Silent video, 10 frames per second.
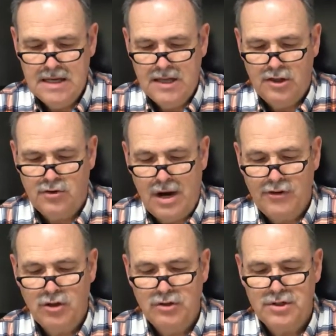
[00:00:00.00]
the
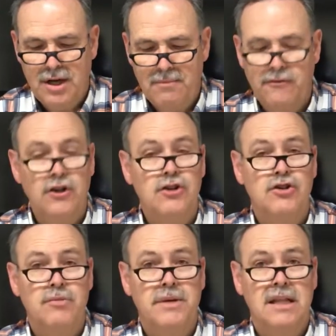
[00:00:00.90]
driver who stopped first
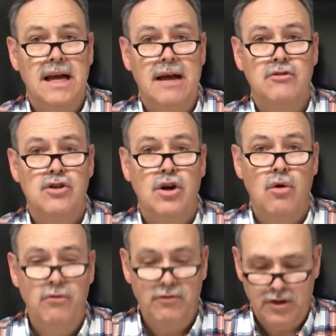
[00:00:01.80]
should be allowed to
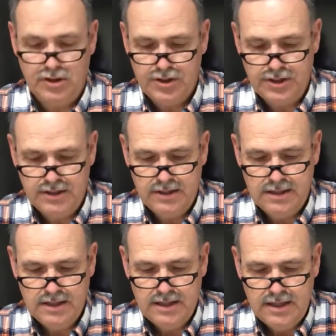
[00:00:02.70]
go first.
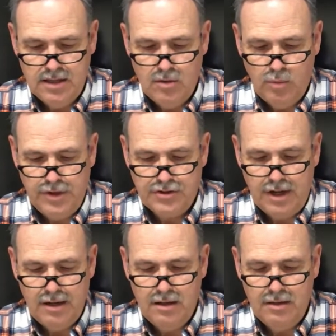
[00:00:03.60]
When
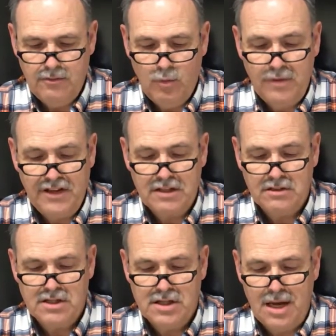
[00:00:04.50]

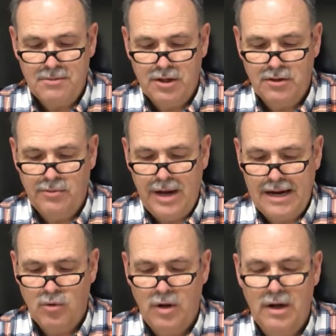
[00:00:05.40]
vehicles stop to the
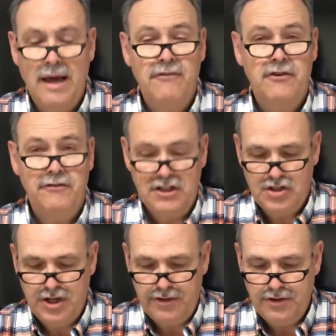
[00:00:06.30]
right or left of
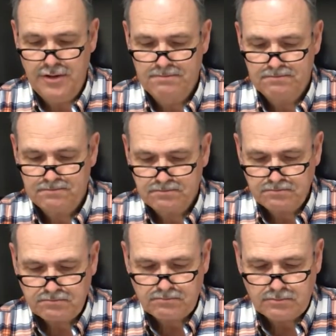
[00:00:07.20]
each other,
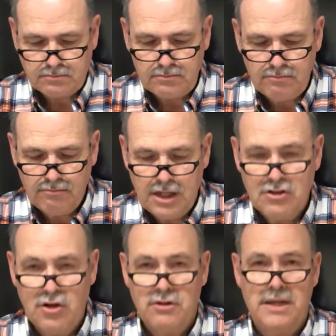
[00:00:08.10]

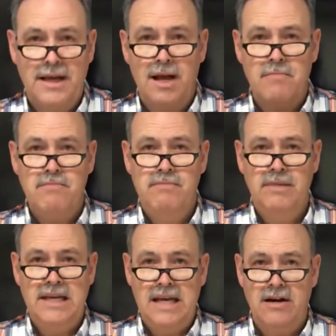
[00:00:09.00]
so say I'm
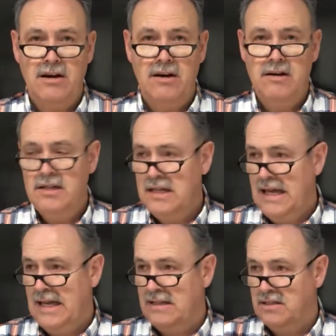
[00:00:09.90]
here
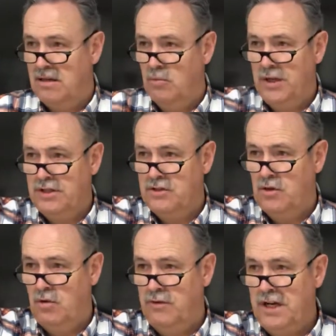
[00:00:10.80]
and someone is
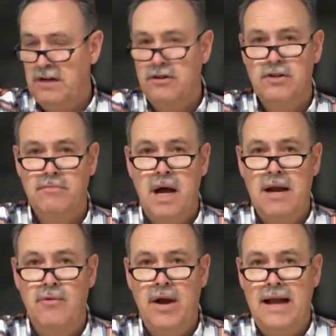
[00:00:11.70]
over here to my
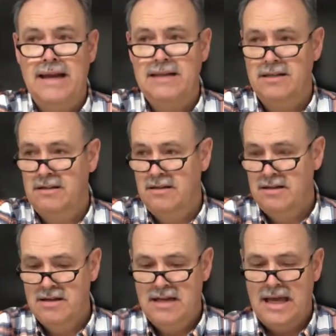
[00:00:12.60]
right
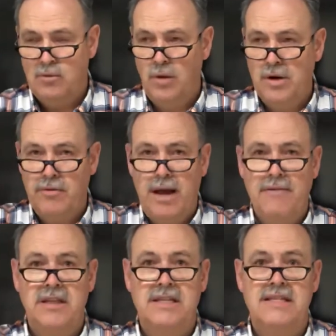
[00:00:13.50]
and we arrive
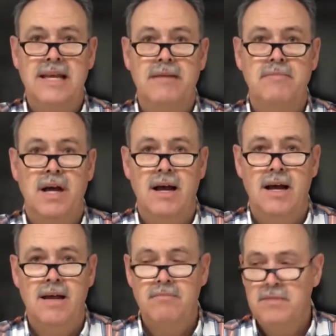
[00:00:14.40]
at the same time,